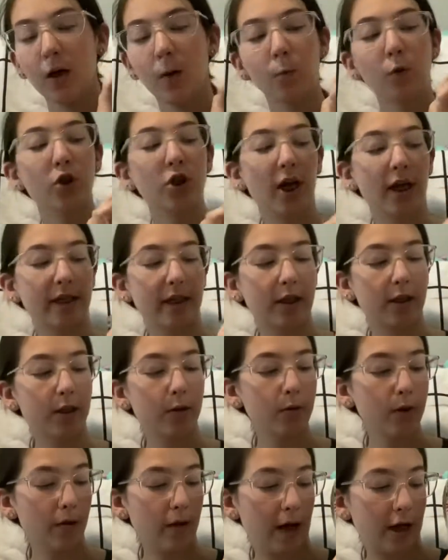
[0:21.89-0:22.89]
which I did
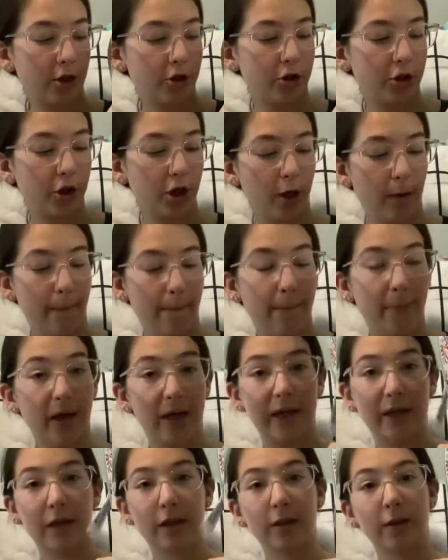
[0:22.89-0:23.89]
use it last year, but
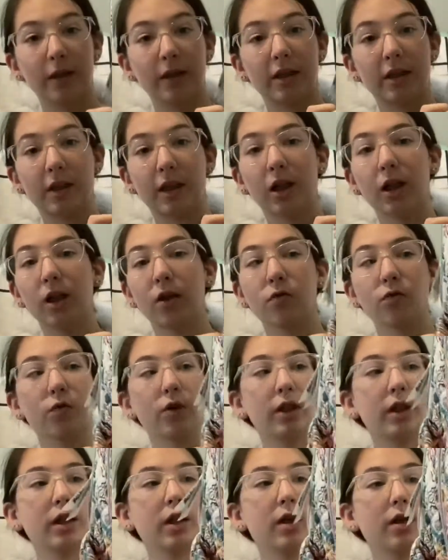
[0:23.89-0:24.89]
it is still in
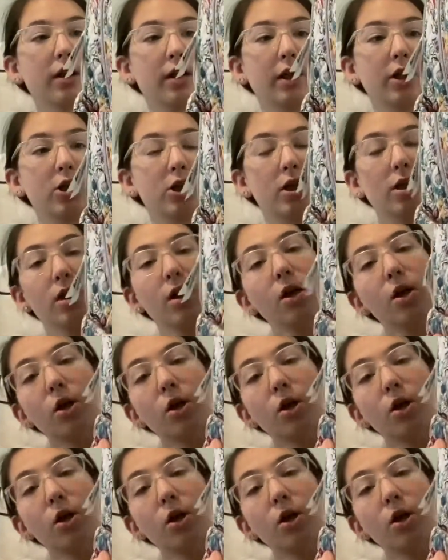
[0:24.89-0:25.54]
really good condition.